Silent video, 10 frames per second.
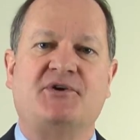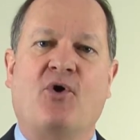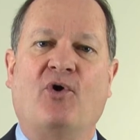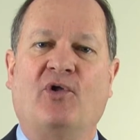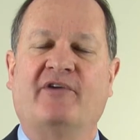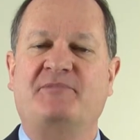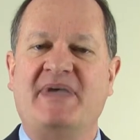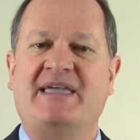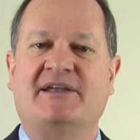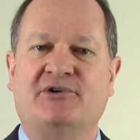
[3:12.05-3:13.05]
goal of
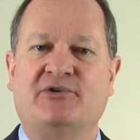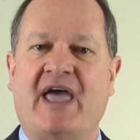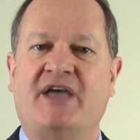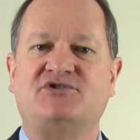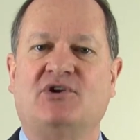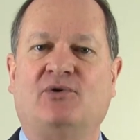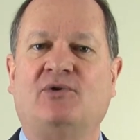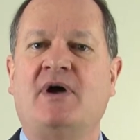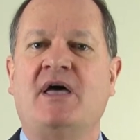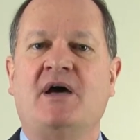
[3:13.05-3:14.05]
being
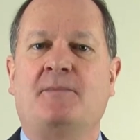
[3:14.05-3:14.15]
international,